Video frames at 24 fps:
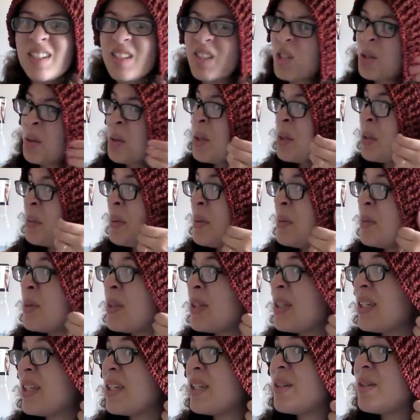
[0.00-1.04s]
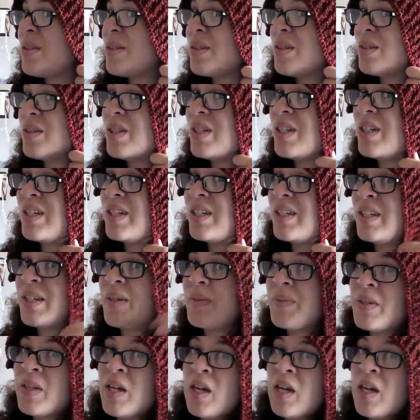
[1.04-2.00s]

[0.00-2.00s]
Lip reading: And so it'll be a really cute little hood.